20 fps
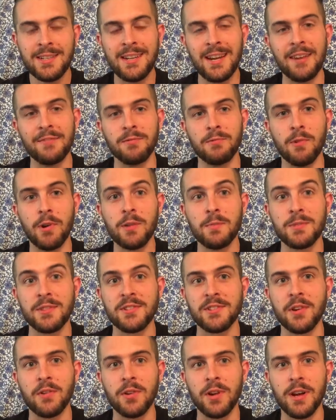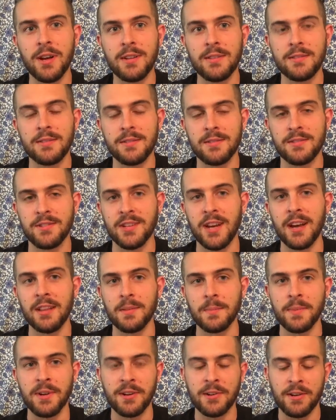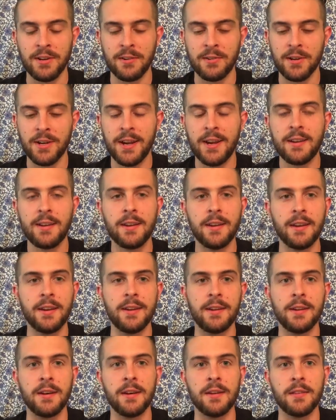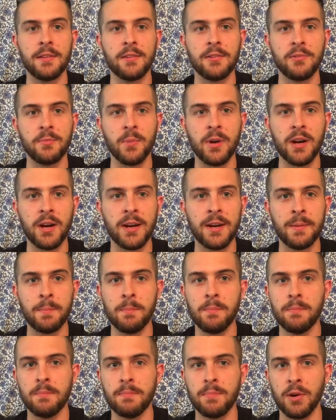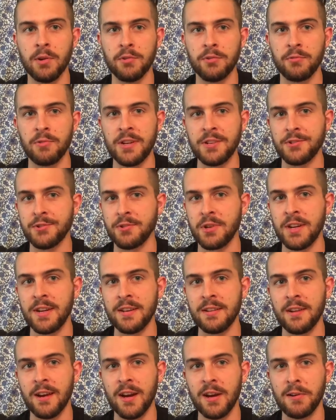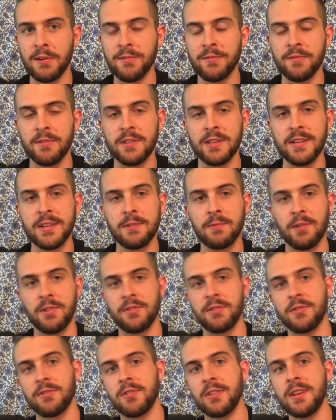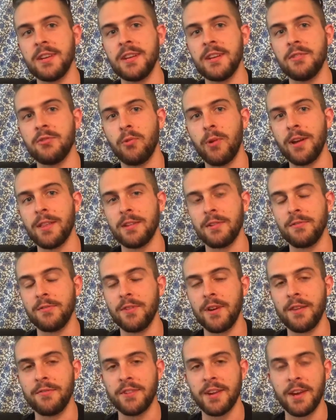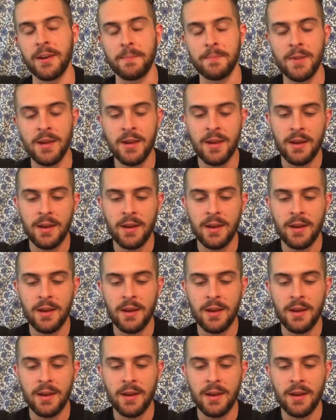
Hey everyone, what's going on? Scott Lapierre here again, and this is my post-race training diary for the Crystal City Twilighter 5K.